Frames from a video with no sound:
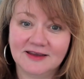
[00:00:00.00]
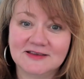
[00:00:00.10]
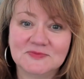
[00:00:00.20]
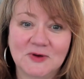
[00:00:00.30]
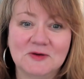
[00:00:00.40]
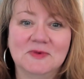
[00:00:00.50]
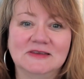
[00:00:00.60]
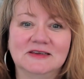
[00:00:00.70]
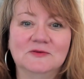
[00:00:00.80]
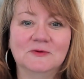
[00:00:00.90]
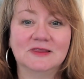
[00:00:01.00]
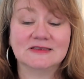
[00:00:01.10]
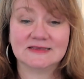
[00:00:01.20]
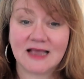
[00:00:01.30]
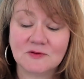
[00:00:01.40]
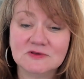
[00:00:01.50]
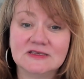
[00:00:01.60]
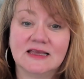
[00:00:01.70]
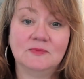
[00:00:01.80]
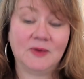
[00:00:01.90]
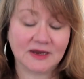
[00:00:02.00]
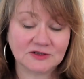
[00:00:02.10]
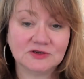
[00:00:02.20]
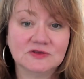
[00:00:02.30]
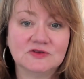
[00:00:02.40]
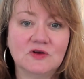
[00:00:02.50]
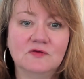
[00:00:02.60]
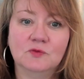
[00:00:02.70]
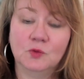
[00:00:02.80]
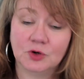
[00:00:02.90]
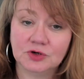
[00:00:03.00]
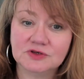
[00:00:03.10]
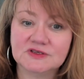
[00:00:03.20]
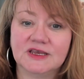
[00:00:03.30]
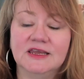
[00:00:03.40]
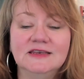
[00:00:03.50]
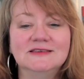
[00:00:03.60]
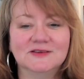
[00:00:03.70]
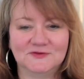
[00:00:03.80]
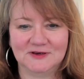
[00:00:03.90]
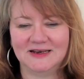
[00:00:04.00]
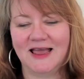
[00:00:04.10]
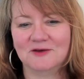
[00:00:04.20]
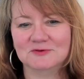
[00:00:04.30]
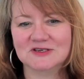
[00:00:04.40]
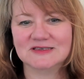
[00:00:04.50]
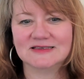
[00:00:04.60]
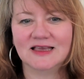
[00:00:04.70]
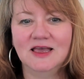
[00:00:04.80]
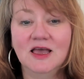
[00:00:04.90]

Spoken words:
experimenting with the sounds and patterns of words in different languages.